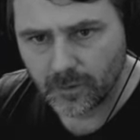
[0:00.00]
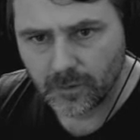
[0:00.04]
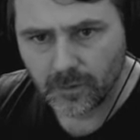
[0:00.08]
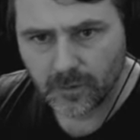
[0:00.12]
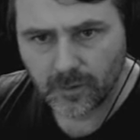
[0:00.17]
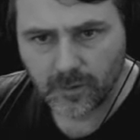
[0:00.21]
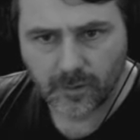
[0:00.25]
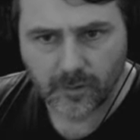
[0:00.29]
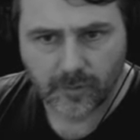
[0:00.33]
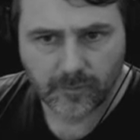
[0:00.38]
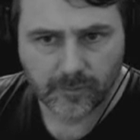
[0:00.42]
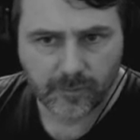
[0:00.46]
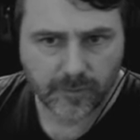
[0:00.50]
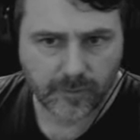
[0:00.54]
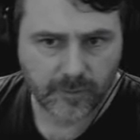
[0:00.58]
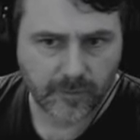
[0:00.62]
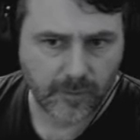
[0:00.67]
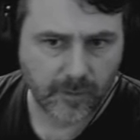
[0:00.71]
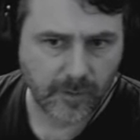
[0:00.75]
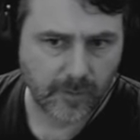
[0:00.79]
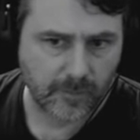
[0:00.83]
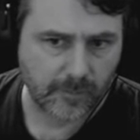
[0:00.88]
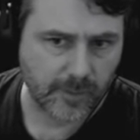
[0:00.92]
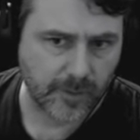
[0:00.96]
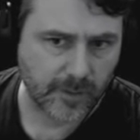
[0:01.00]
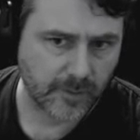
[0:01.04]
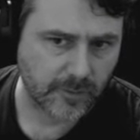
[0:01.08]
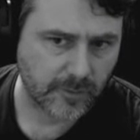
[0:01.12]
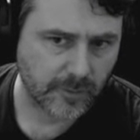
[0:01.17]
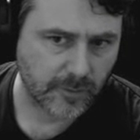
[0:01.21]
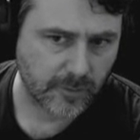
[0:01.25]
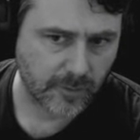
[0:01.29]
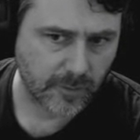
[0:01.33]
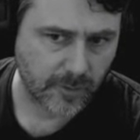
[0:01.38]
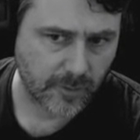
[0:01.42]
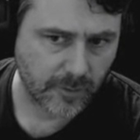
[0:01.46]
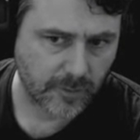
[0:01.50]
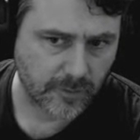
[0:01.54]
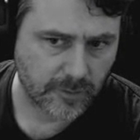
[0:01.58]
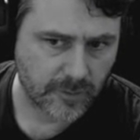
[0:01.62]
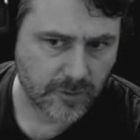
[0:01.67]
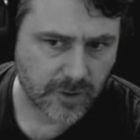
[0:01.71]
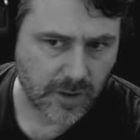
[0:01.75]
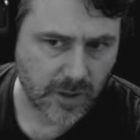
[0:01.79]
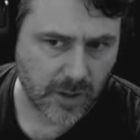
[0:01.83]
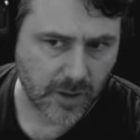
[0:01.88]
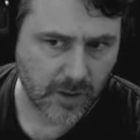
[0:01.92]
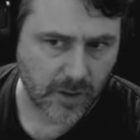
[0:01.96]
They're obviously a bit sort of
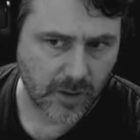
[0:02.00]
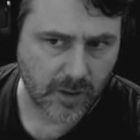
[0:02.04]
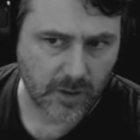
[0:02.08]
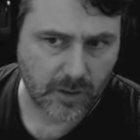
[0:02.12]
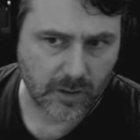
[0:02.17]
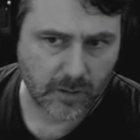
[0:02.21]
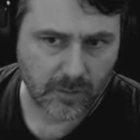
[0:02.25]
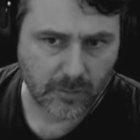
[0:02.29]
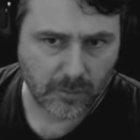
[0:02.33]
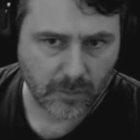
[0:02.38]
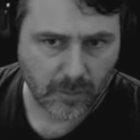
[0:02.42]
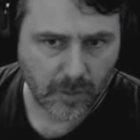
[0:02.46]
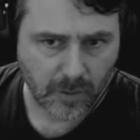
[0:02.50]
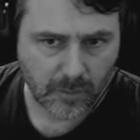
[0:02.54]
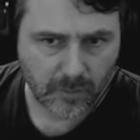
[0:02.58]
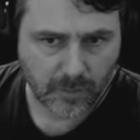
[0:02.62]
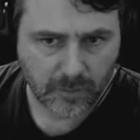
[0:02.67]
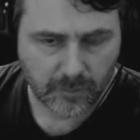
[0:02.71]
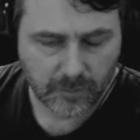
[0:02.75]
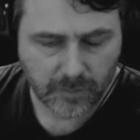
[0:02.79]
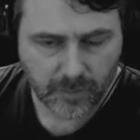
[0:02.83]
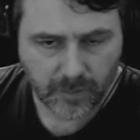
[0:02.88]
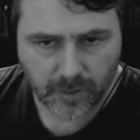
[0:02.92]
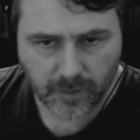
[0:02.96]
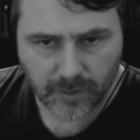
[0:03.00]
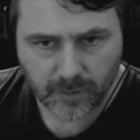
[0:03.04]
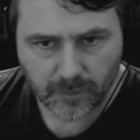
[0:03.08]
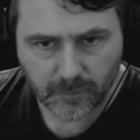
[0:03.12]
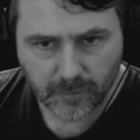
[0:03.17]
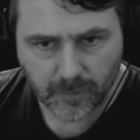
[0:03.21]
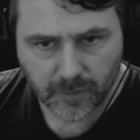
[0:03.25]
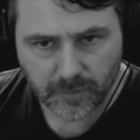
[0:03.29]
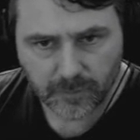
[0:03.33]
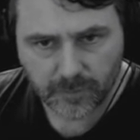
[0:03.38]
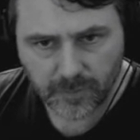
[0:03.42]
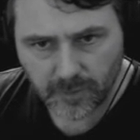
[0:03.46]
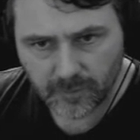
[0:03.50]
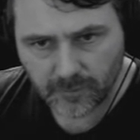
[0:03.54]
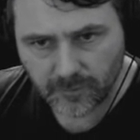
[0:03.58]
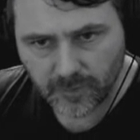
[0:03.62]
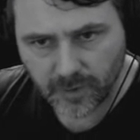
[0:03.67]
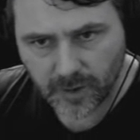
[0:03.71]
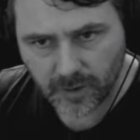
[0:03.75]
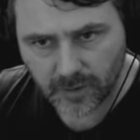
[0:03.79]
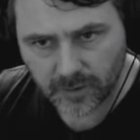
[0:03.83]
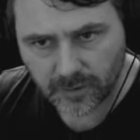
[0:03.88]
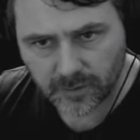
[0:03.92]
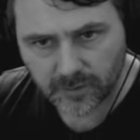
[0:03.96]
janky at the moment, but I think with a bit of
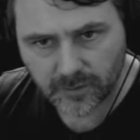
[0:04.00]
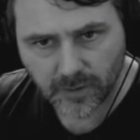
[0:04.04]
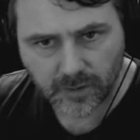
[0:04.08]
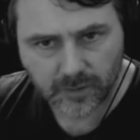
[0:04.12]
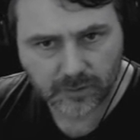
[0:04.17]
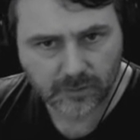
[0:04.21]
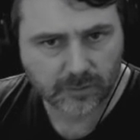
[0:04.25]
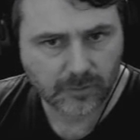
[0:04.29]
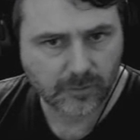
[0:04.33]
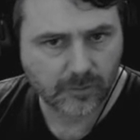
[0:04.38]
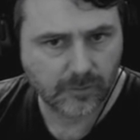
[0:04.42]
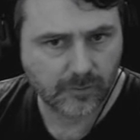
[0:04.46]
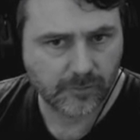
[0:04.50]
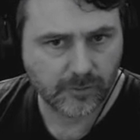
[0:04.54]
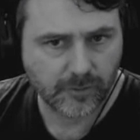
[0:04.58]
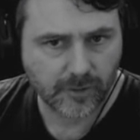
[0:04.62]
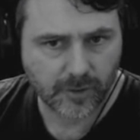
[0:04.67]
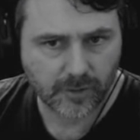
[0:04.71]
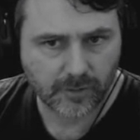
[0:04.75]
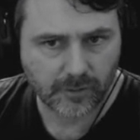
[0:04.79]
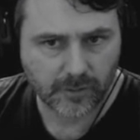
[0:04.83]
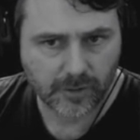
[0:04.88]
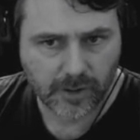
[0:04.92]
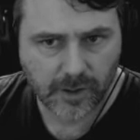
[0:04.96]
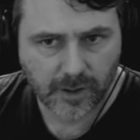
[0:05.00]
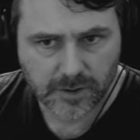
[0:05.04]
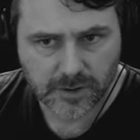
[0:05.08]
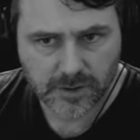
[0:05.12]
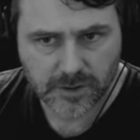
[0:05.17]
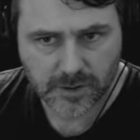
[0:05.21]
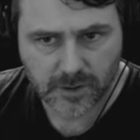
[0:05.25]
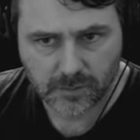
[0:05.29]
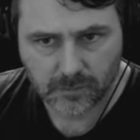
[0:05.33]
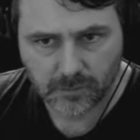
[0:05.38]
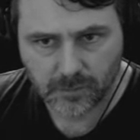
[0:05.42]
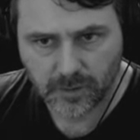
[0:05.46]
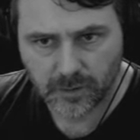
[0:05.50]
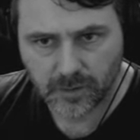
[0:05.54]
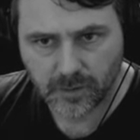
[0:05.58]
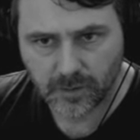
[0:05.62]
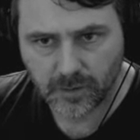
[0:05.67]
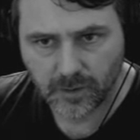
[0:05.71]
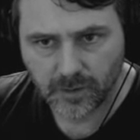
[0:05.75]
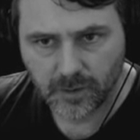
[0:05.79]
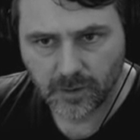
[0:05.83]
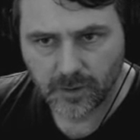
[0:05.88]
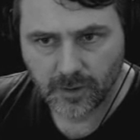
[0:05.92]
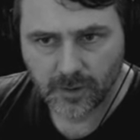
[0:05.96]
architectural variation, with
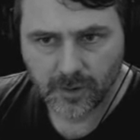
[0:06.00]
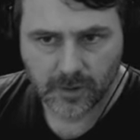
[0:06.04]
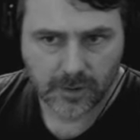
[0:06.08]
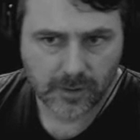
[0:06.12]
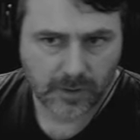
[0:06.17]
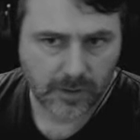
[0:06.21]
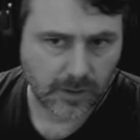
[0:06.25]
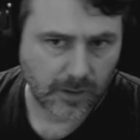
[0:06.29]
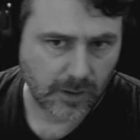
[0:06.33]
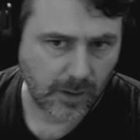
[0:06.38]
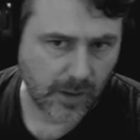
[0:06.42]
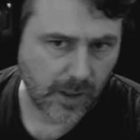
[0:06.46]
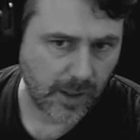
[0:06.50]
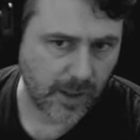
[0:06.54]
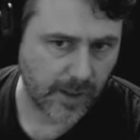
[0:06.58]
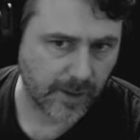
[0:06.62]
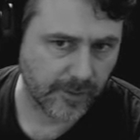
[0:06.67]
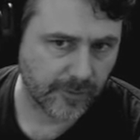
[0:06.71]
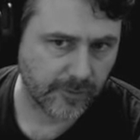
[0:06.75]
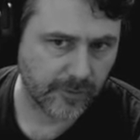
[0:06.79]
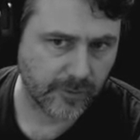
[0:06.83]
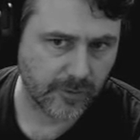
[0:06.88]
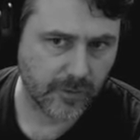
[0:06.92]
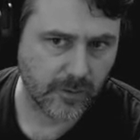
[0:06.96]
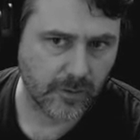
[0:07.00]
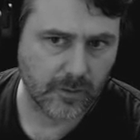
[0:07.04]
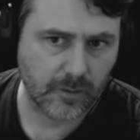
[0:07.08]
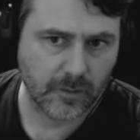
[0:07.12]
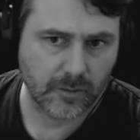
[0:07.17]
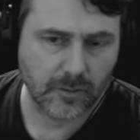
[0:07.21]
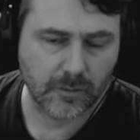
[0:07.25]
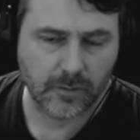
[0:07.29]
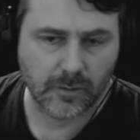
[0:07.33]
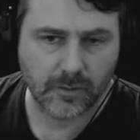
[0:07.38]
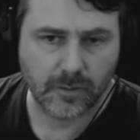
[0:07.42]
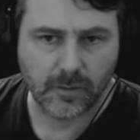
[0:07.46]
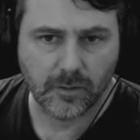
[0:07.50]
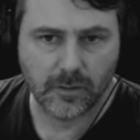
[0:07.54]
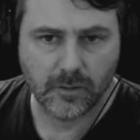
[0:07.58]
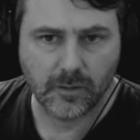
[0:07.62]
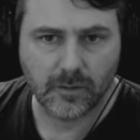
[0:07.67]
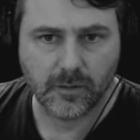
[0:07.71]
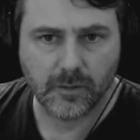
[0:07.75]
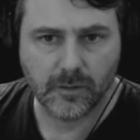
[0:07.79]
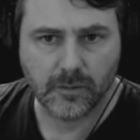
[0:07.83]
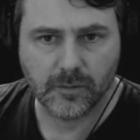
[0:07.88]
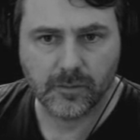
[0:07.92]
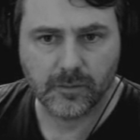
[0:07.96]
larches
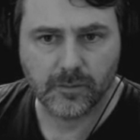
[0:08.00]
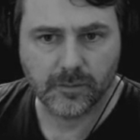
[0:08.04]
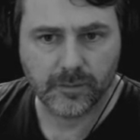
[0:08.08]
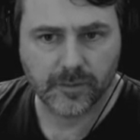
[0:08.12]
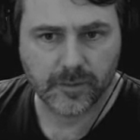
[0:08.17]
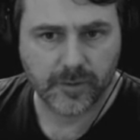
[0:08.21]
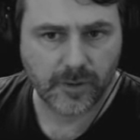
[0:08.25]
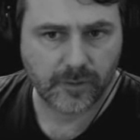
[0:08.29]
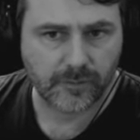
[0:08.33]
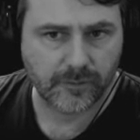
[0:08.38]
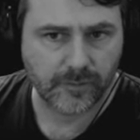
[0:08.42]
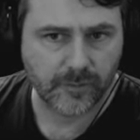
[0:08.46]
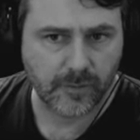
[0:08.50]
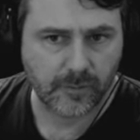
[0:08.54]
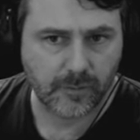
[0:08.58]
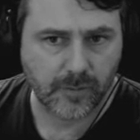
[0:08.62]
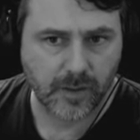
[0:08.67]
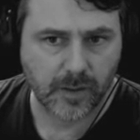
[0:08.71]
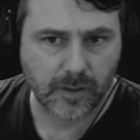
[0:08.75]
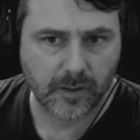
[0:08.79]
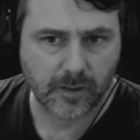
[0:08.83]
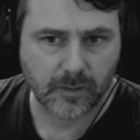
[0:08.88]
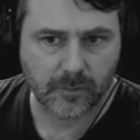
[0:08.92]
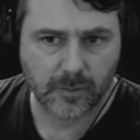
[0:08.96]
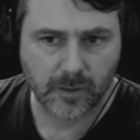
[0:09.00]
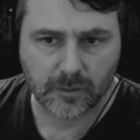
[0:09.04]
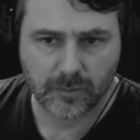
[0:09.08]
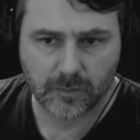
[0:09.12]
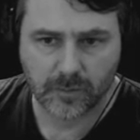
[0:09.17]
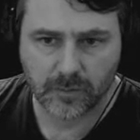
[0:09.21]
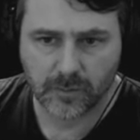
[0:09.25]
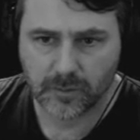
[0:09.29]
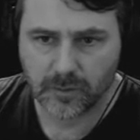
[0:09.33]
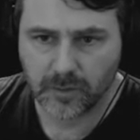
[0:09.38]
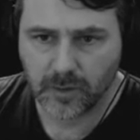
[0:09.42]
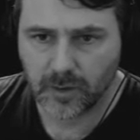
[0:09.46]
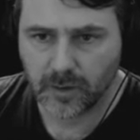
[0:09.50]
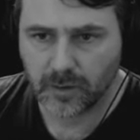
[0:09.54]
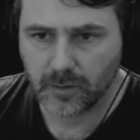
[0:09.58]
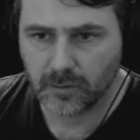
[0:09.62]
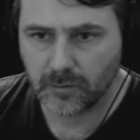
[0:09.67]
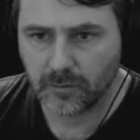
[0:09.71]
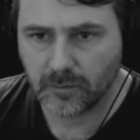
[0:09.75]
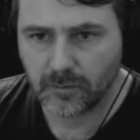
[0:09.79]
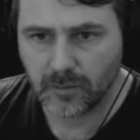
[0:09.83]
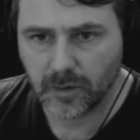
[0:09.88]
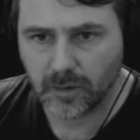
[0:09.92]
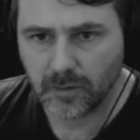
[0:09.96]
or stuff to make them
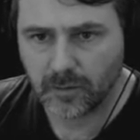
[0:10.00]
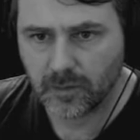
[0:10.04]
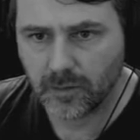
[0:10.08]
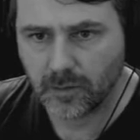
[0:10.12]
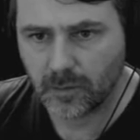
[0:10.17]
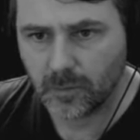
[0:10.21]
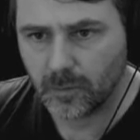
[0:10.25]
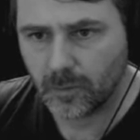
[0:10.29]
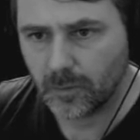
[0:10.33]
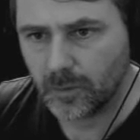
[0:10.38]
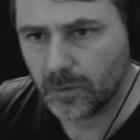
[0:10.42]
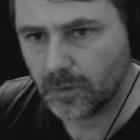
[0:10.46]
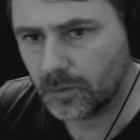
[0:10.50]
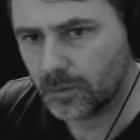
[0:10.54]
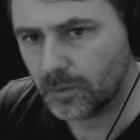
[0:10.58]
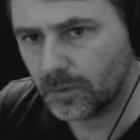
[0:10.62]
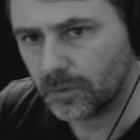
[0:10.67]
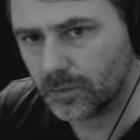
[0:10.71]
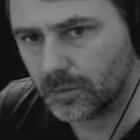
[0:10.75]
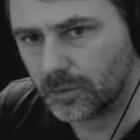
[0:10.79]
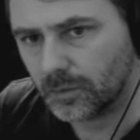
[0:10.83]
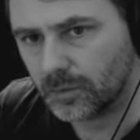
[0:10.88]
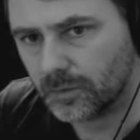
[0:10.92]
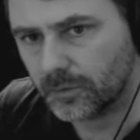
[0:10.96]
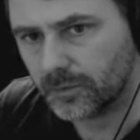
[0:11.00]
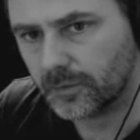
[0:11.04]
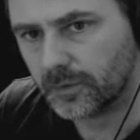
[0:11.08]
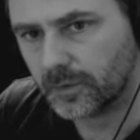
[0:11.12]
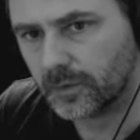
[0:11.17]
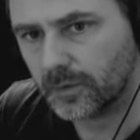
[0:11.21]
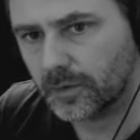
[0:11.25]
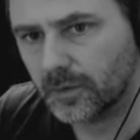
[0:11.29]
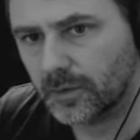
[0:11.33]
interesting, vary the walls,